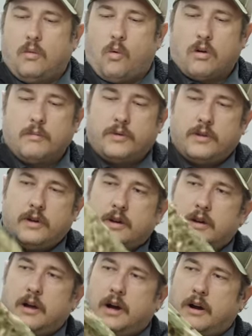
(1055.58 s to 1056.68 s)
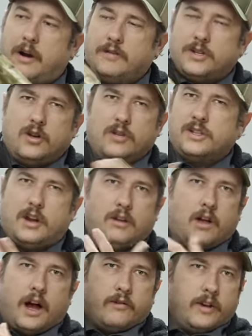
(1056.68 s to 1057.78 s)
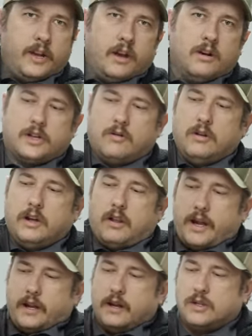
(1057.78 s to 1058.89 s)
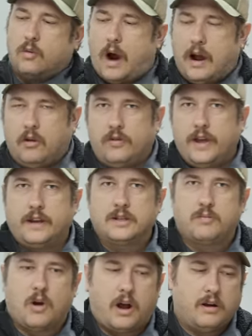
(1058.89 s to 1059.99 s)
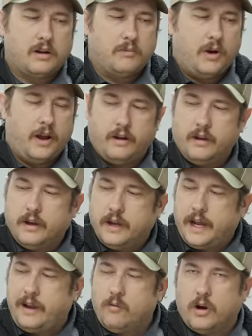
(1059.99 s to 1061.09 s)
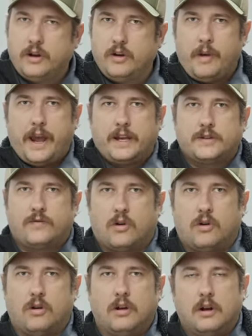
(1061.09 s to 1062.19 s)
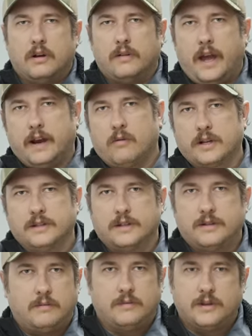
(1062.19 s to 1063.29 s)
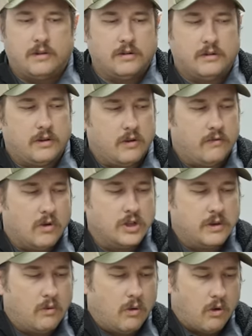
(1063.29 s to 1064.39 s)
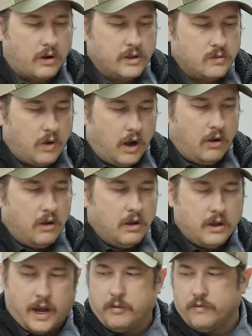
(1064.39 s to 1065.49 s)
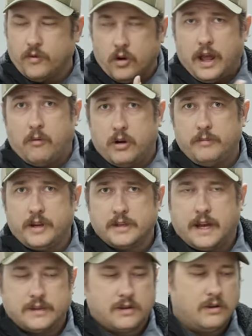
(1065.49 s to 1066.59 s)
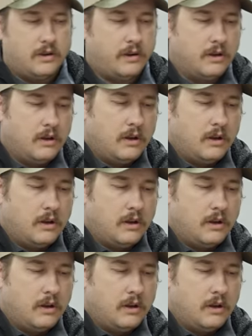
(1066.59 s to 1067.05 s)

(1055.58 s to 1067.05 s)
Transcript: warmth. I've shown this on a lot of videos. I really like it. It's a Wild Things product, but anyone who makes for the Equic systems, their version will work as well. I prefer that one because it has a hood.